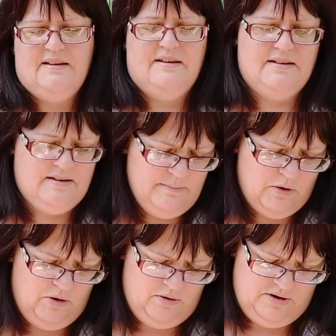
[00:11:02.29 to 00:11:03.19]
Come
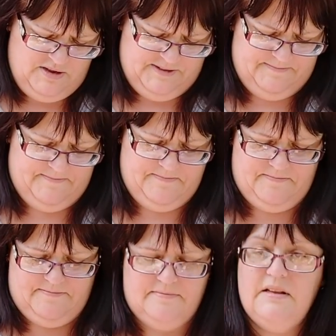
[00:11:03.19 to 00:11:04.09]
on!
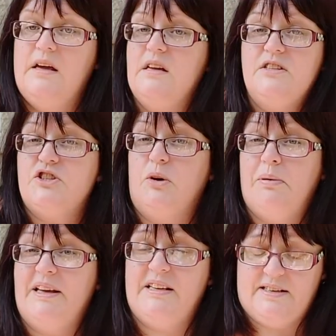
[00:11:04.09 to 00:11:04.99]
It's not
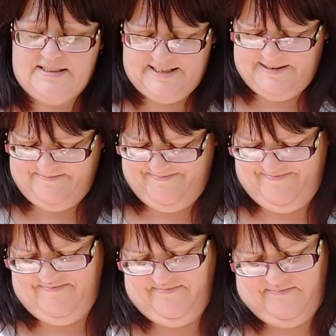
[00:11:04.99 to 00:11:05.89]
playing nicely.
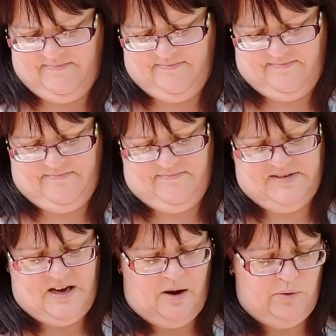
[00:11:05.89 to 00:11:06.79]

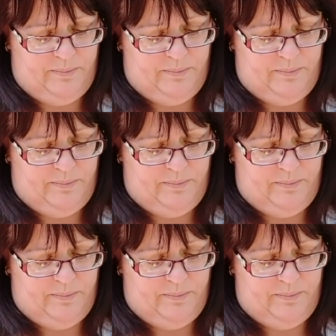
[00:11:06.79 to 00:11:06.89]
I will